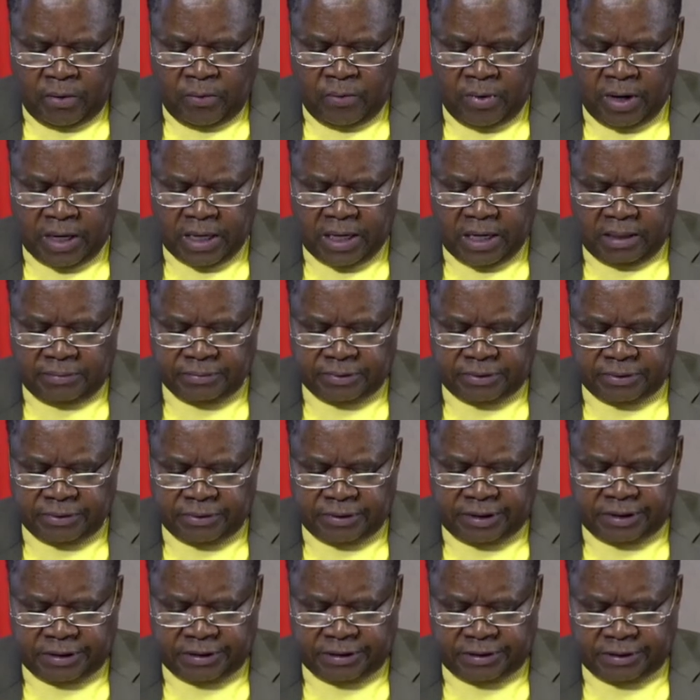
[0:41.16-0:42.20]
Welcome to
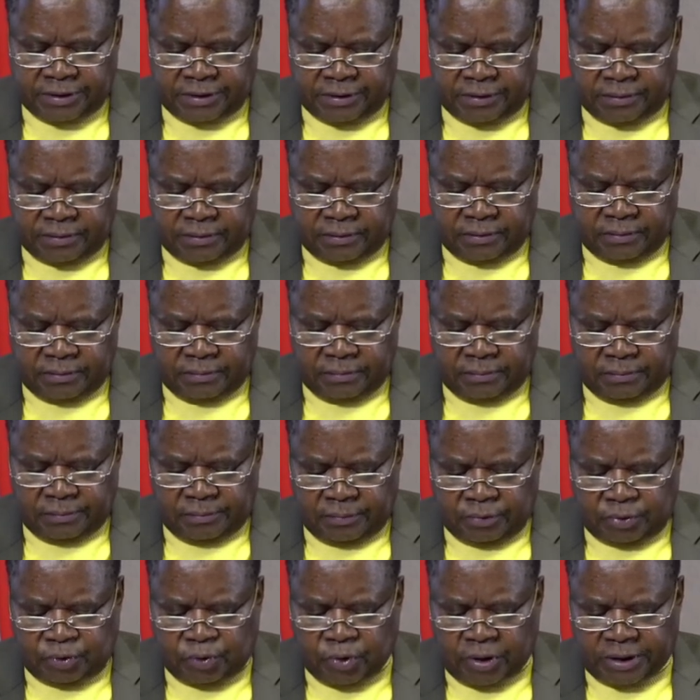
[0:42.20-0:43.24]
this
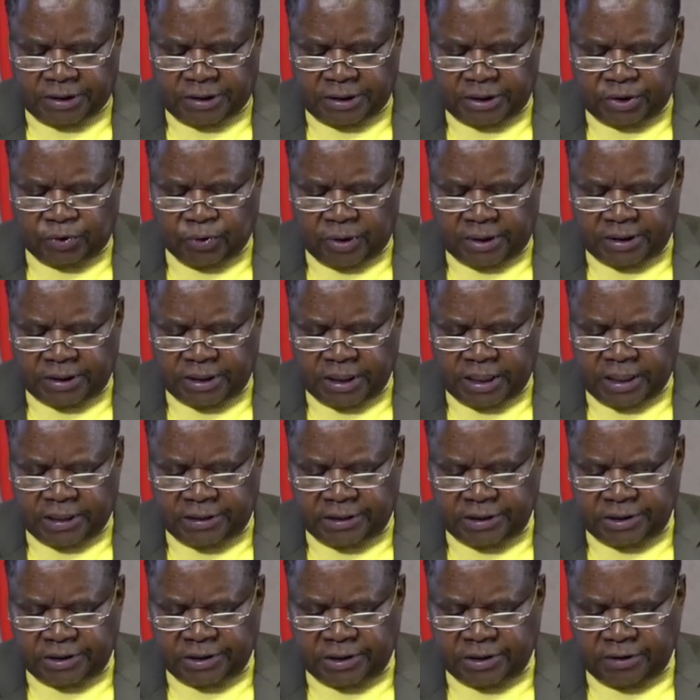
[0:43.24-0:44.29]
2020
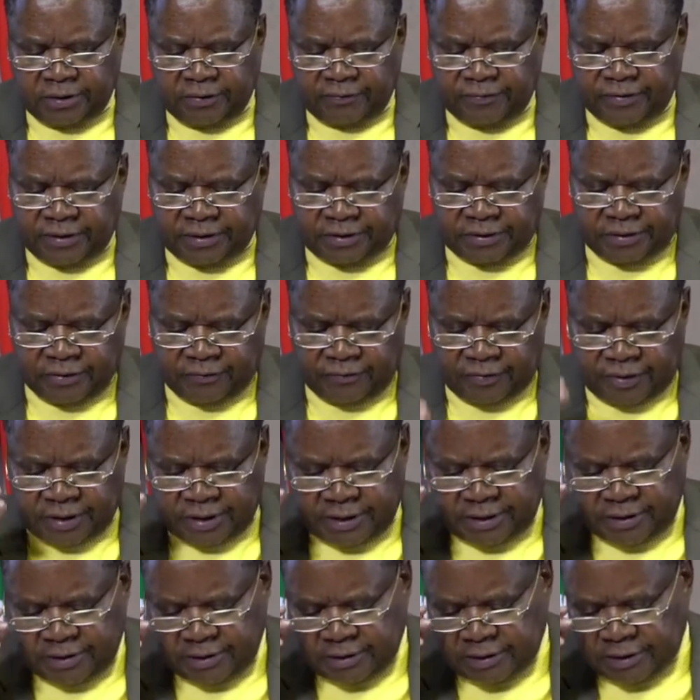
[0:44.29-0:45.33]
edition of the
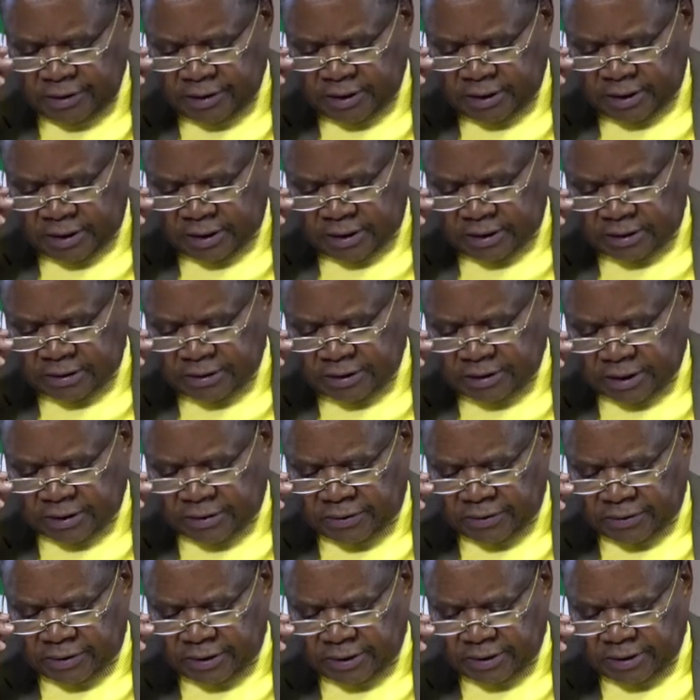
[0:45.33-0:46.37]
Sovereign
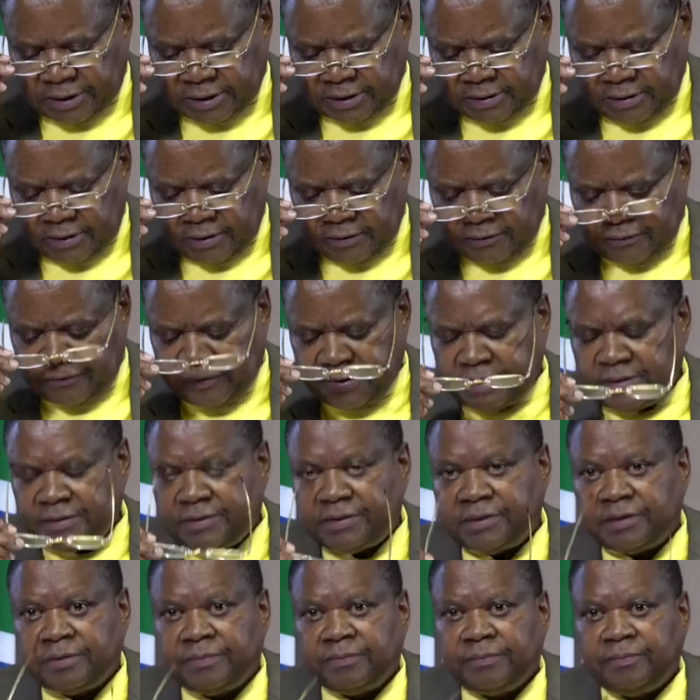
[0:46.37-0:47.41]
Security
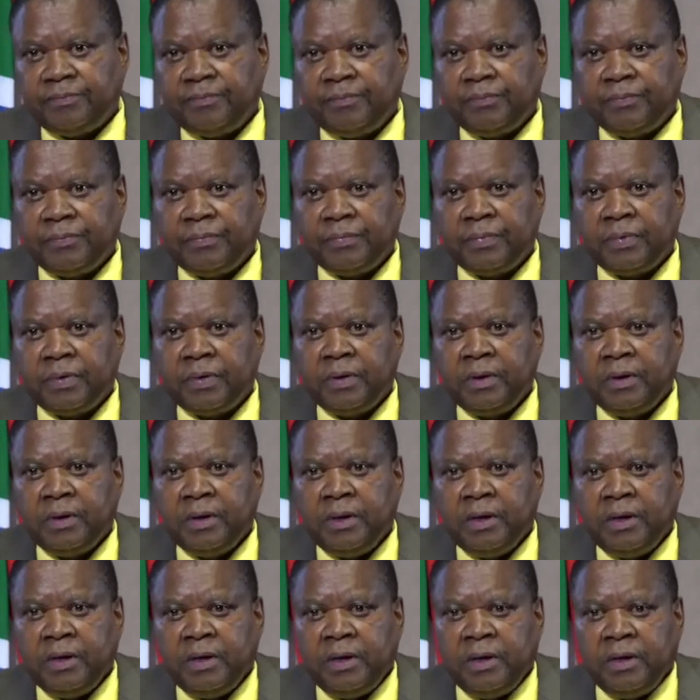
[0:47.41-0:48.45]
Conference.
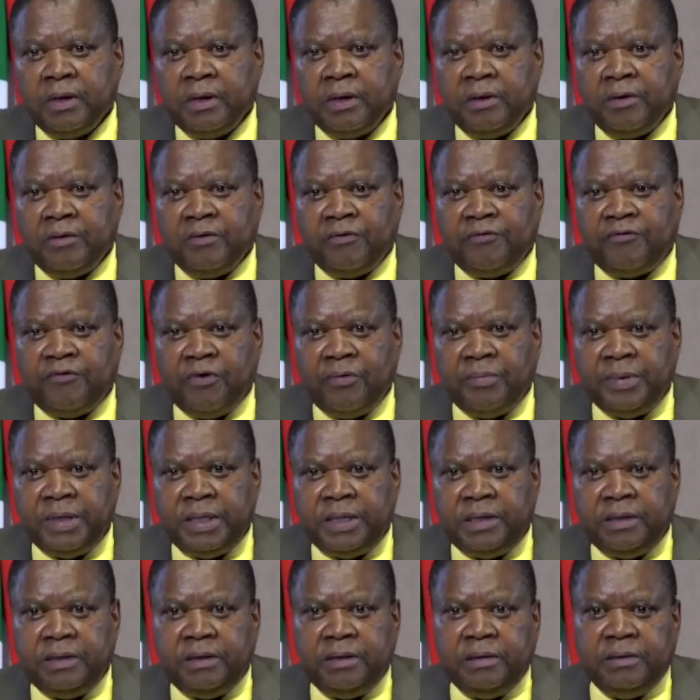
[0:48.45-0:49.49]
For
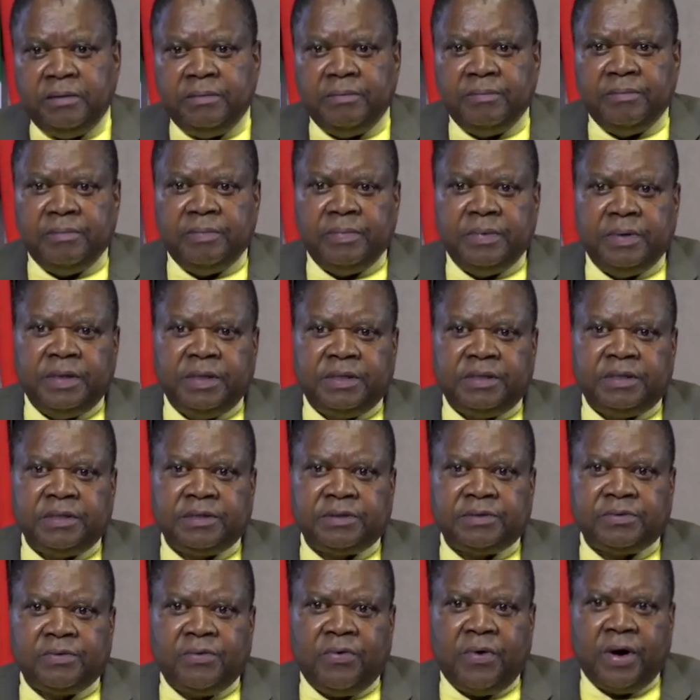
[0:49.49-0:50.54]
me, it
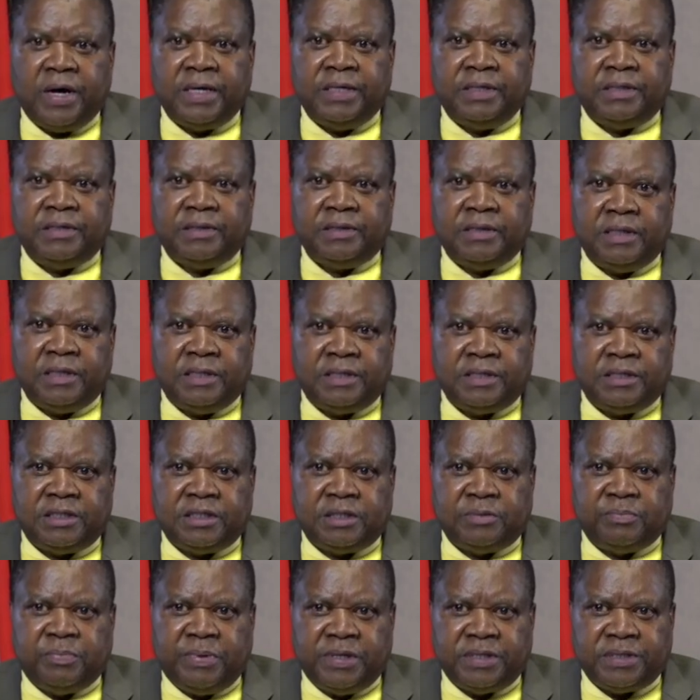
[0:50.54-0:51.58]
is quite a
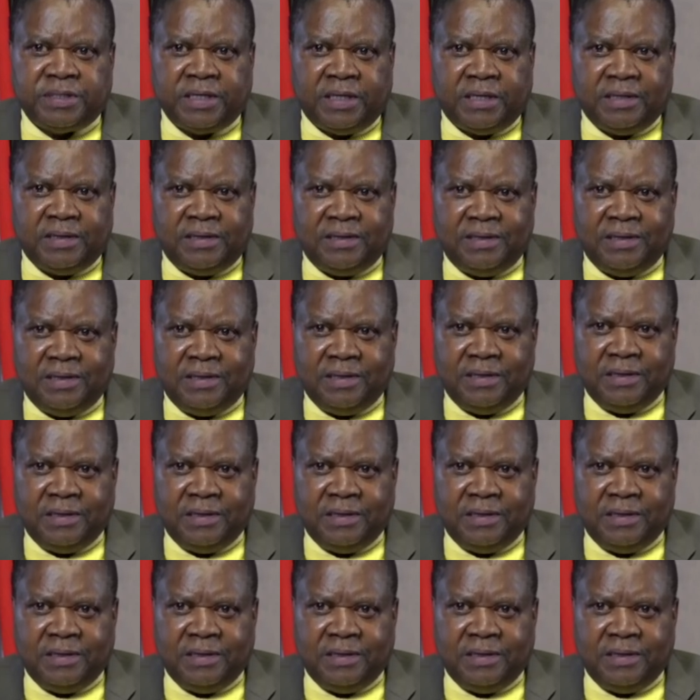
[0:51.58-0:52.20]
special